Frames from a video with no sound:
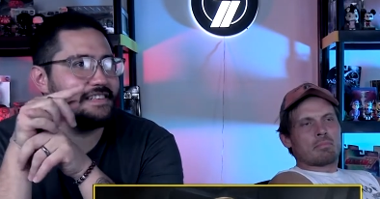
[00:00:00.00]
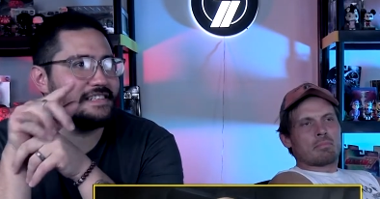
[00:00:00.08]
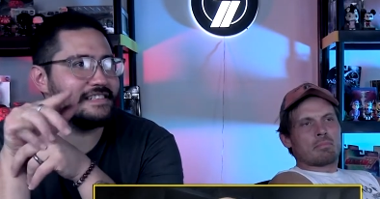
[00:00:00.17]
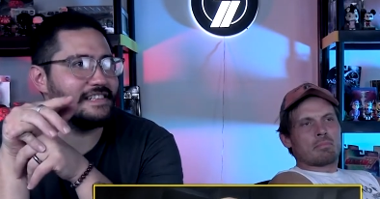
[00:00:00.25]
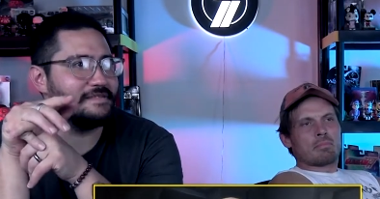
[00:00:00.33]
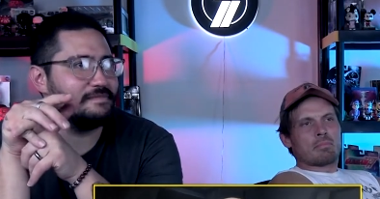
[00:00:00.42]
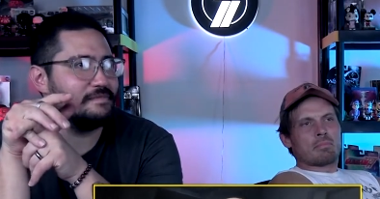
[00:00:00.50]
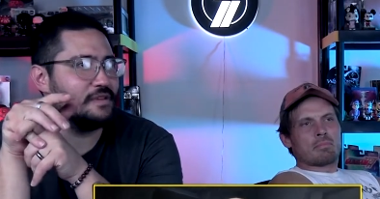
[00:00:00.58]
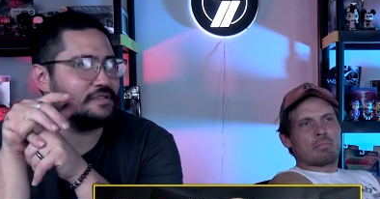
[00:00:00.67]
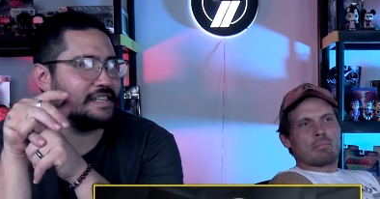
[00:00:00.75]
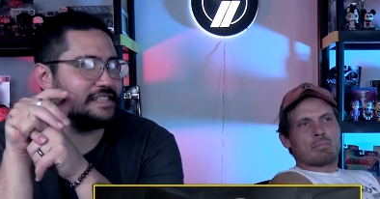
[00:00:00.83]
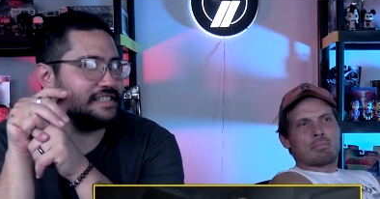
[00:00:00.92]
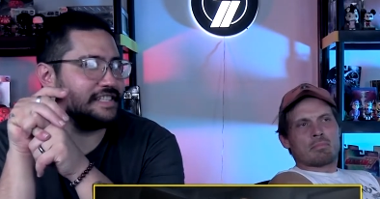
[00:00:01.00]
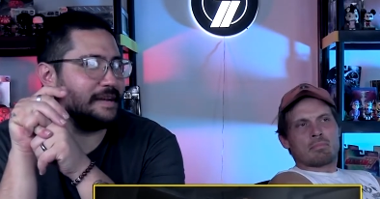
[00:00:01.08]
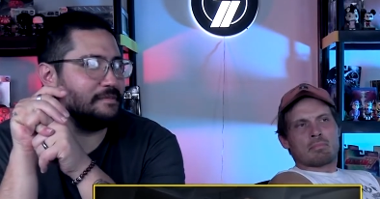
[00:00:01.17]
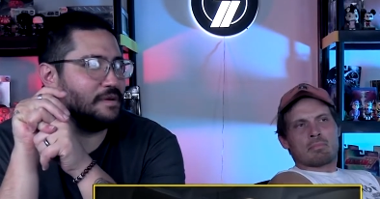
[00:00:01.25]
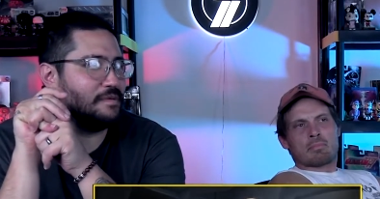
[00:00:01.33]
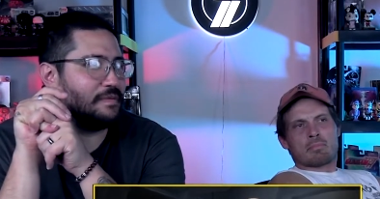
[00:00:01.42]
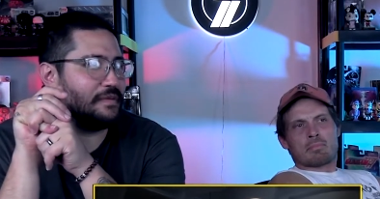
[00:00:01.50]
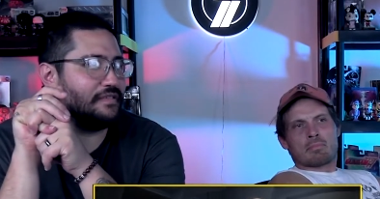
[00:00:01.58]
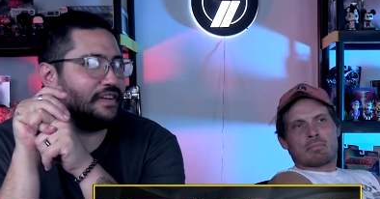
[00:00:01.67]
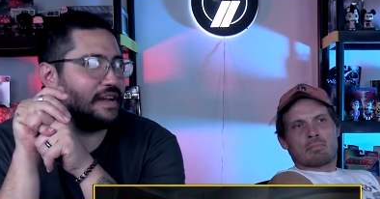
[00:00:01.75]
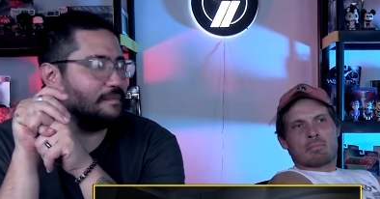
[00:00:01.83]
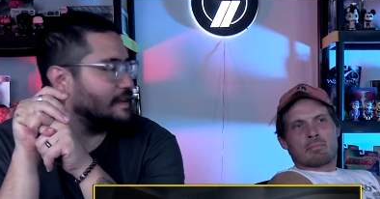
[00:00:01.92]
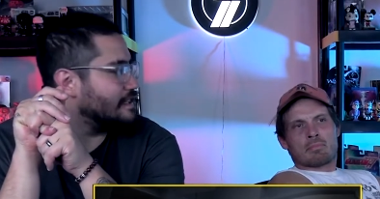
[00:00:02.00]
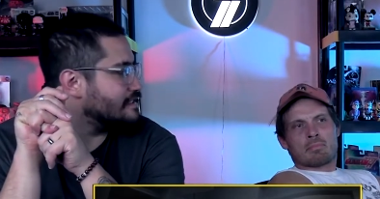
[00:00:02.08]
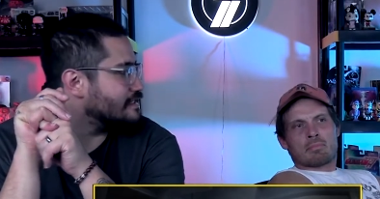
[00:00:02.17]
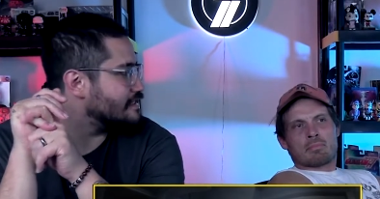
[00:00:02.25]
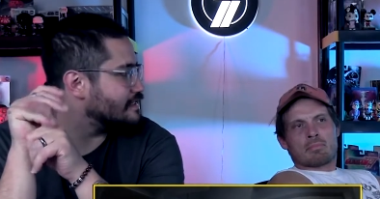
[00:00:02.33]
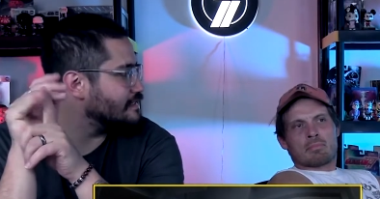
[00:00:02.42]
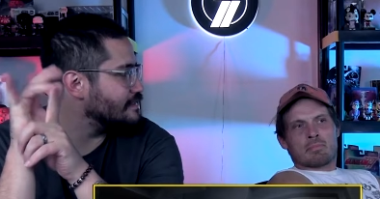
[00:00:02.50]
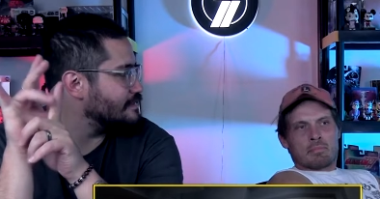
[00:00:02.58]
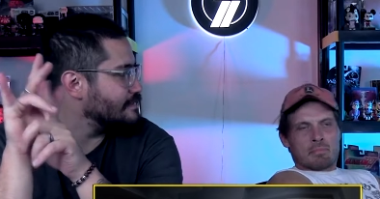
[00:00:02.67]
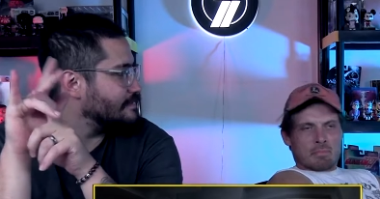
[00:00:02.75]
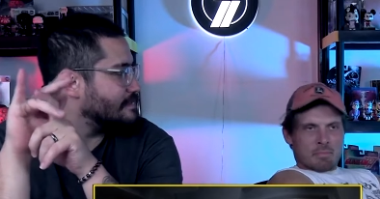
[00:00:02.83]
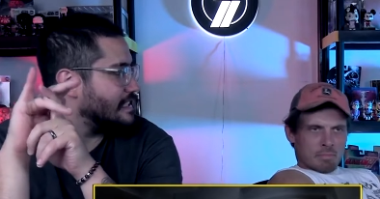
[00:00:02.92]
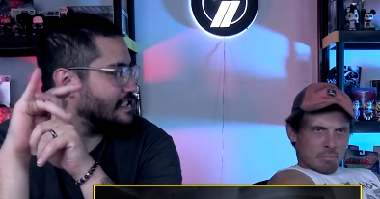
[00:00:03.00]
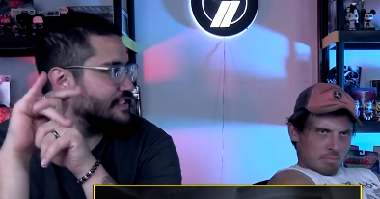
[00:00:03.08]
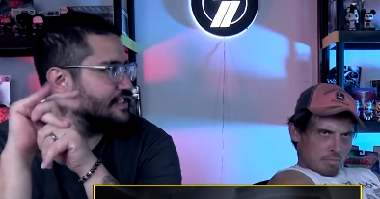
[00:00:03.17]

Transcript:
Speaker 1: It's a looks like the same room from the Phantom Menace. At the